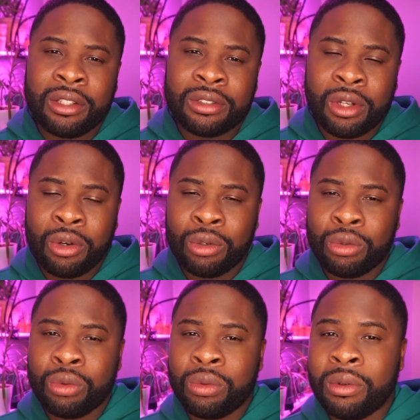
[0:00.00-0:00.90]

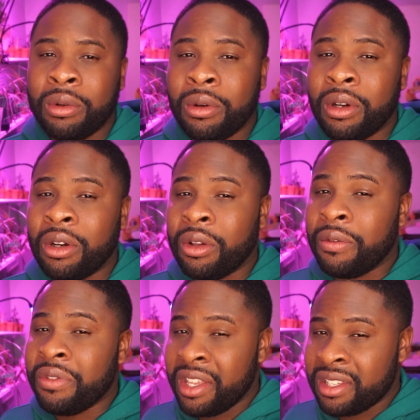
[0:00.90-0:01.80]
So
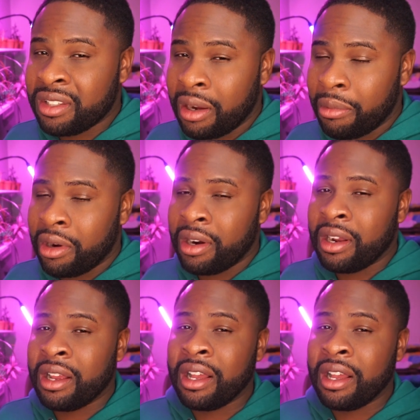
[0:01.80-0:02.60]
this summer